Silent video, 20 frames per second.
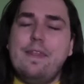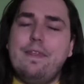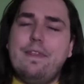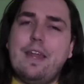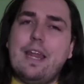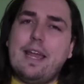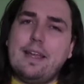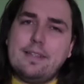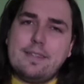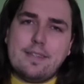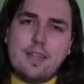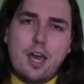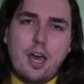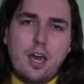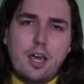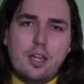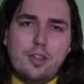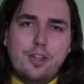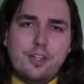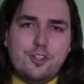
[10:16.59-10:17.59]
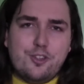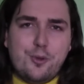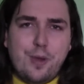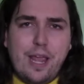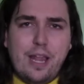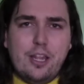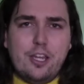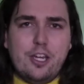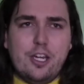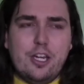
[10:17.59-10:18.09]
Then I saw the
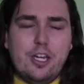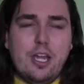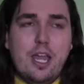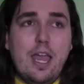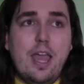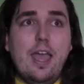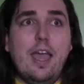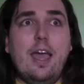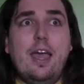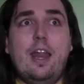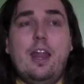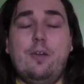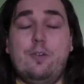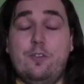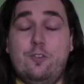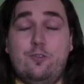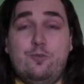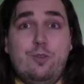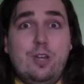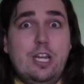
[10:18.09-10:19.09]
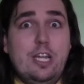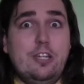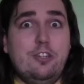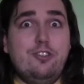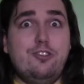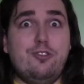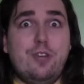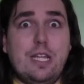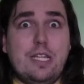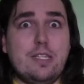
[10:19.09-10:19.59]
trailer and I was really
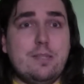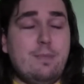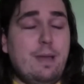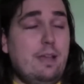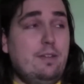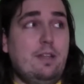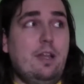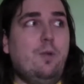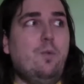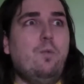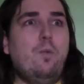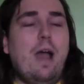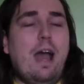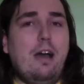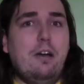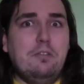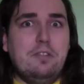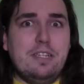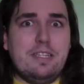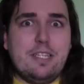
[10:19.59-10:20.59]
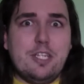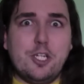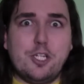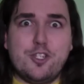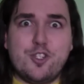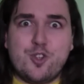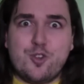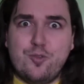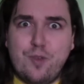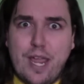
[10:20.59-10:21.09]
entranced. But I was like, wow, this
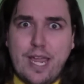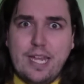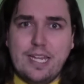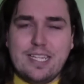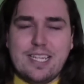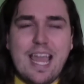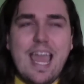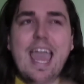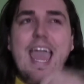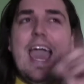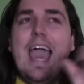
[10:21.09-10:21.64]
looks great.